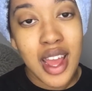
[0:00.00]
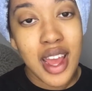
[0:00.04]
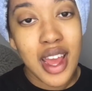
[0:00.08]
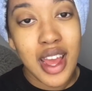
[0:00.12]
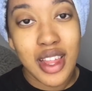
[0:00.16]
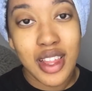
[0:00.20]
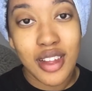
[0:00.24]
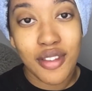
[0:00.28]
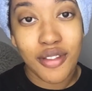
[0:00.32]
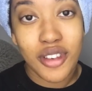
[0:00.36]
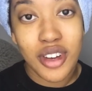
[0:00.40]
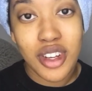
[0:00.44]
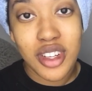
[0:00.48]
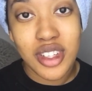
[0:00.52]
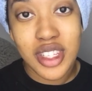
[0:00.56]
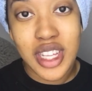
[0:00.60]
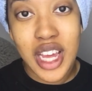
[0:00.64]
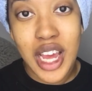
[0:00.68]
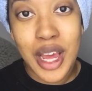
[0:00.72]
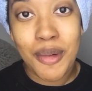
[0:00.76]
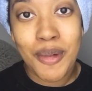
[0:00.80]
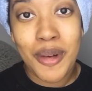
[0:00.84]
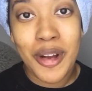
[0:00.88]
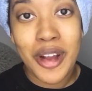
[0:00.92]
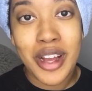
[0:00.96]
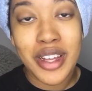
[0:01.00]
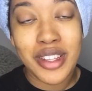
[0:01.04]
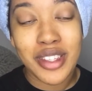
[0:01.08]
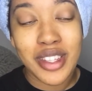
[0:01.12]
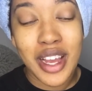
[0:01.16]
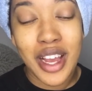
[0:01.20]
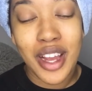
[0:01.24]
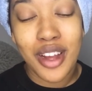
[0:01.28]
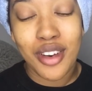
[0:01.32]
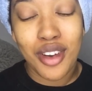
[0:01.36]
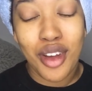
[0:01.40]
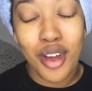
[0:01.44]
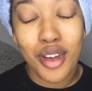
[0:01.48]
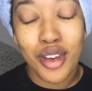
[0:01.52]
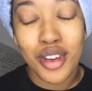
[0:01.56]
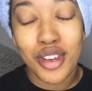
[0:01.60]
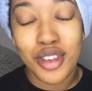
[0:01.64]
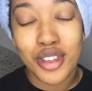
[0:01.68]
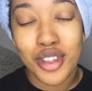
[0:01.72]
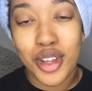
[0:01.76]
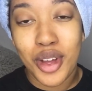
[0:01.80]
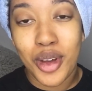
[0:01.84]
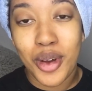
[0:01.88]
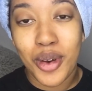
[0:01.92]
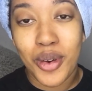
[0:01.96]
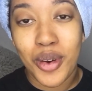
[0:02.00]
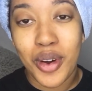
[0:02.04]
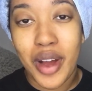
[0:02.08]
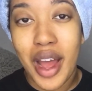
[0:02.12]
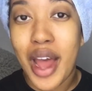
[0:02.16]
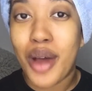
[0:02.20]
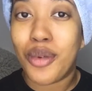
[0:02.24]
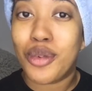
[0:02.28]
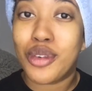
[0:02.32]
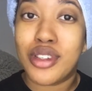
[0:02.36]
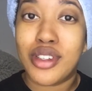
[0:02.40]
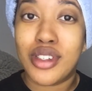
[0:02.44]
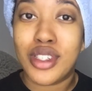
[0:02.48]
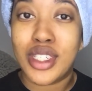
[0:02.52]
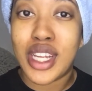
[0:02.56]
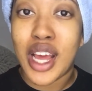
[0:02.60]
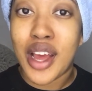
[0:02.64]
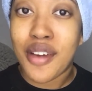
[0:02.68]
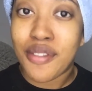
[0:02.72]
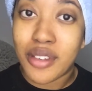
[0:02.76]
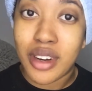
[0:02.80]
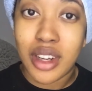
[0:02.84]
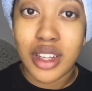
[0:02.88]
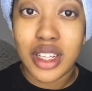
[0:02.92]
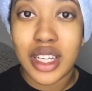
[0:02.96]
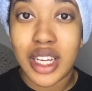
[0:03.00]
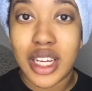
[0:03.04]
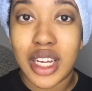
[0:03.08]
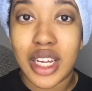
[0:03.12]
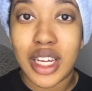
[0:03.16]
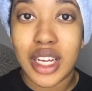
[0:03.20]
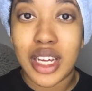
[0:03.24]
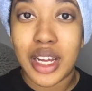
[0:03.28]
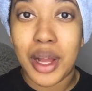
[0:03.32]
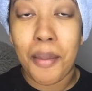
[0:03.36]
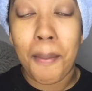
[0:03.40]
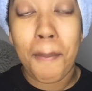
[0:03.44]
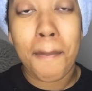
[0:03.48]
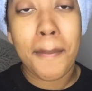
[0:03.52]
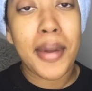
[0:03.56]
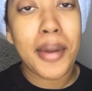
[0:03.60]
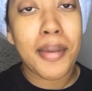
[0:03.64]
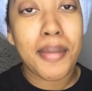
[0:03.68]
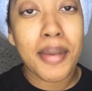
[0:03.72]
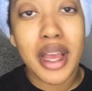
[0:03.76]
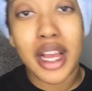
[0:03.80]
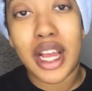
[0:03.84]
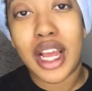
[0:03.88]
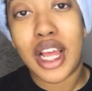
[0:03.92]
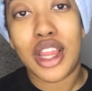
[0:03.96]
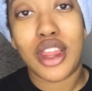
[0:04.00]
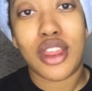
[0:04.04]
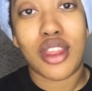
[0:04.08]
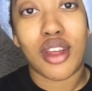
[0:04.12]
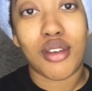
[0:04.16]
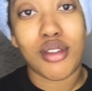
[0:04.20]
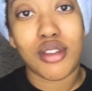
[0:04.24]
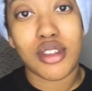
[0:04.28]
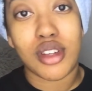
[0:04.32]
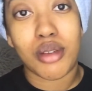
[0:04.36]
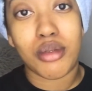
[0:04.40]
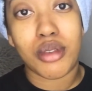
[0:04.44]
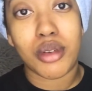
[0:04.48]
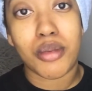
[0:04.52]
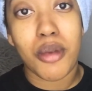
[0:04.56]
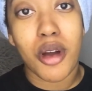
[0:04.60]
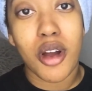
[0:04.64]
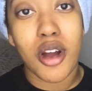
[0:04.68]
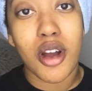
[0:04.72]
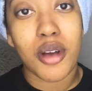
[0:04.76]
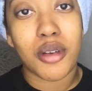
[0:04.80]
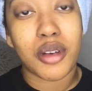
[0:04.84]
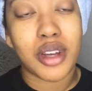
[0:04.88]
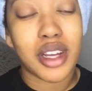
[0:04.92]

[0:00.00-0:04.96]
and the frizz tamer is $8, so I will definitely be picking those up tomorrow,